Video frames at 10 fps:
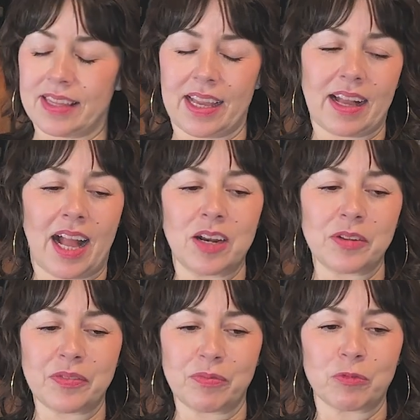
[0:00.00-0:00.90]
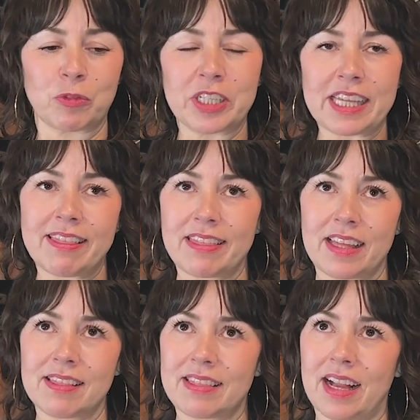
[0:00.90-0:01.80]
like, I don't really
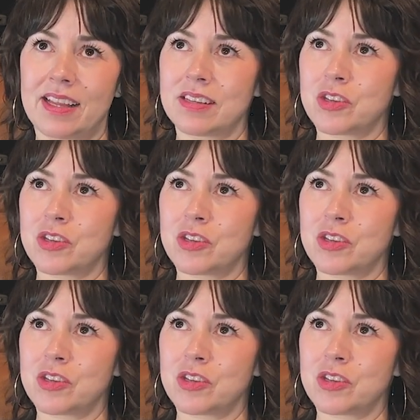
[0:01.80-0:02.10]
think that